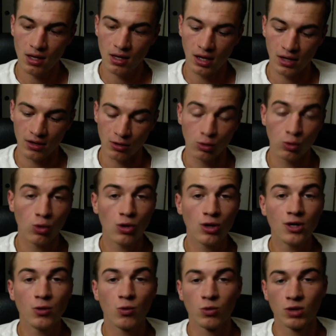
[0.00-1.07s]
And the
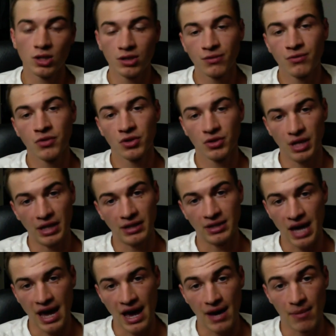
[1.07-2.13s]
Lord will fill that
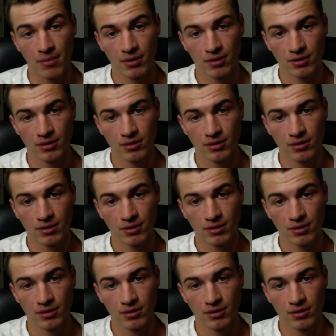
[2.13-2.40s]
gap.